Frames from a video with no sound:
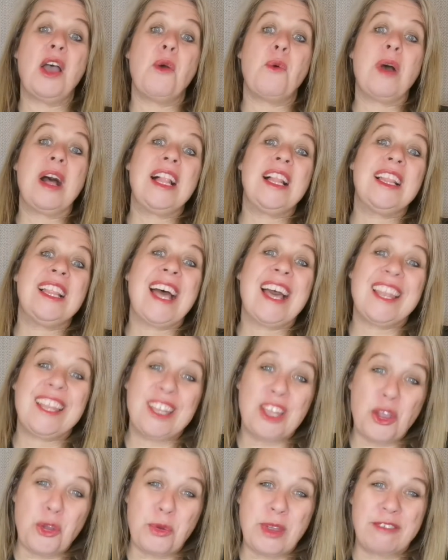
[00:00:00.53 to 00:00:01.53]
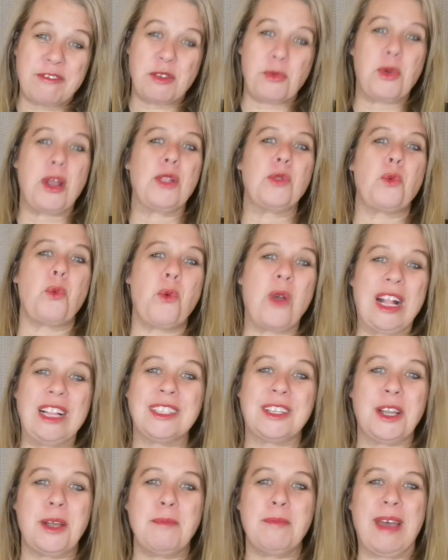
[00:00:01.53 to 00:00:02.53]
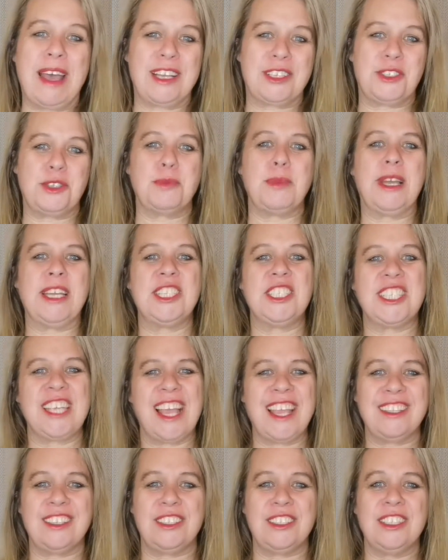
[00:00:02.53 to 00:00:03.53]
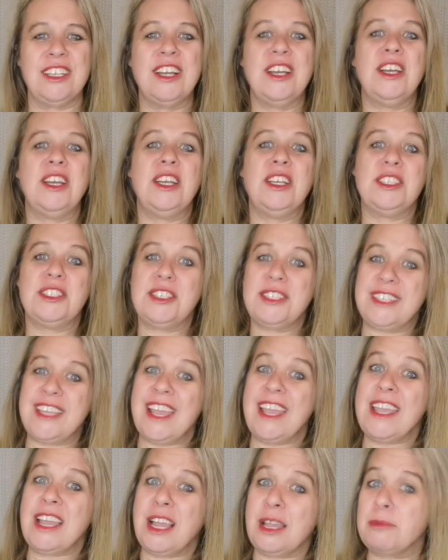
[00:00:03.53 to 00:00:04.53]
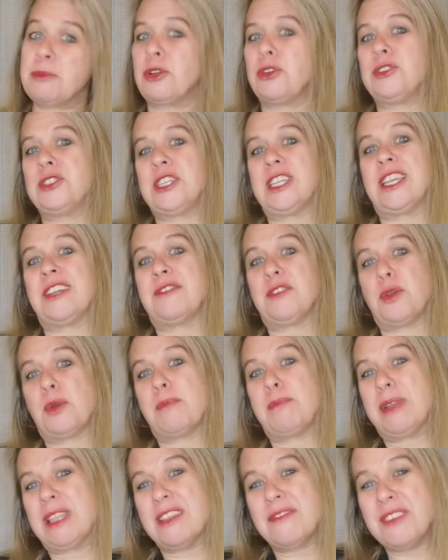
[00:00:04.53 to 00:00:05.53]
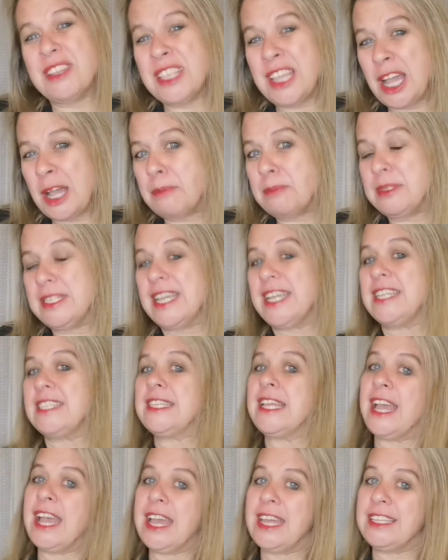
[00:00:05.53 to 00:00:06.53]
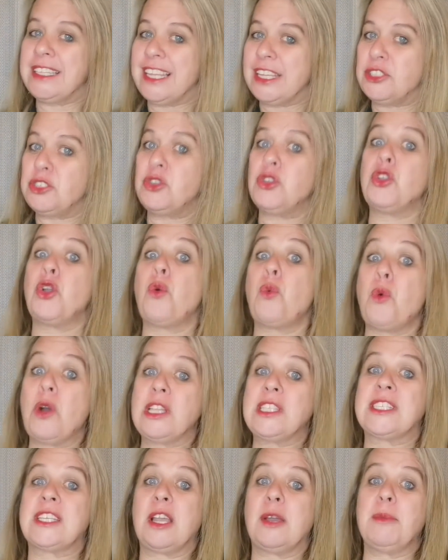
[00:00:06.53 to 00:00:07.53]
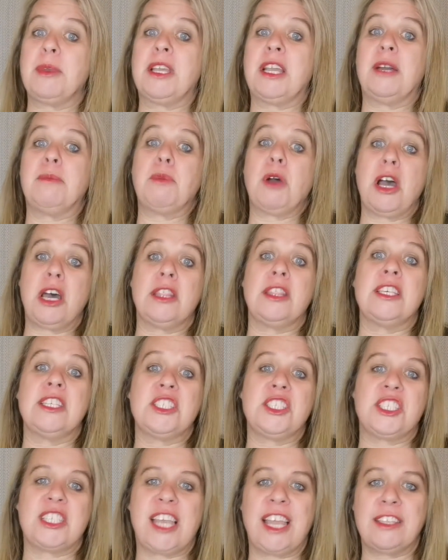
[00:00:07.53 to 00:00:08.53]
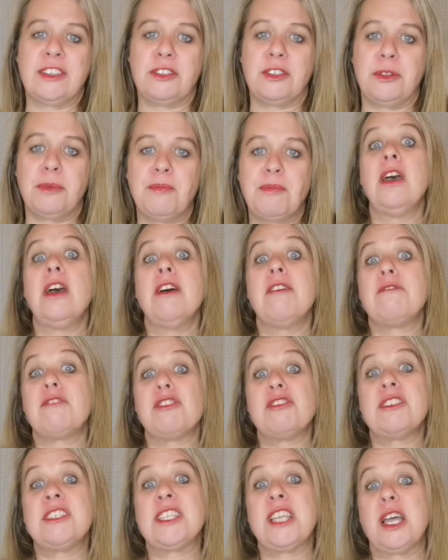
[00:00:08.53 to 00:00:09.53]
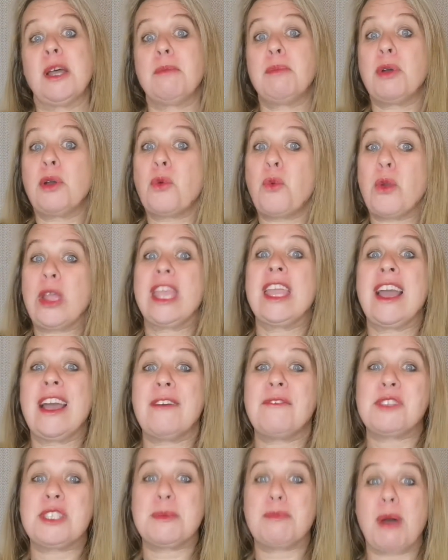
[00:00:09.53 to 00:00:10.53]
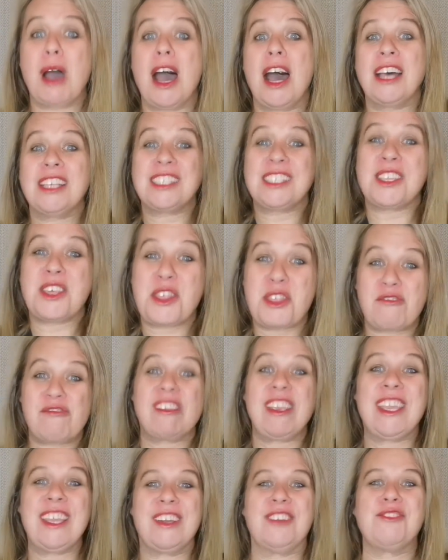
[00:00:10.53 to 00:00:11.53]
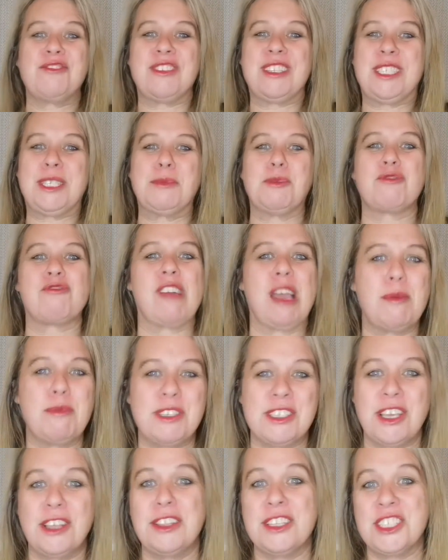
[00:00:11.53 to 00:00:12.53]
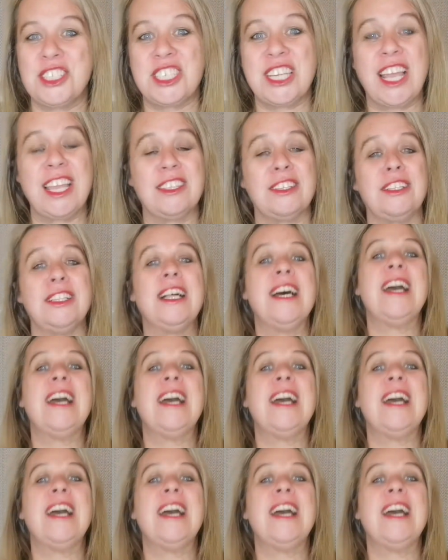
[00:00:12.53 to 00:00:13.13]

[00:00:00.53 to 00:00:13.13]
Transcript: Well, hello everyone, welcome back to my channel. Today I'm going to give you a bit of an update and let you know what's coming up on this channel. First up, we have surpassed 300 subscribers on this channel.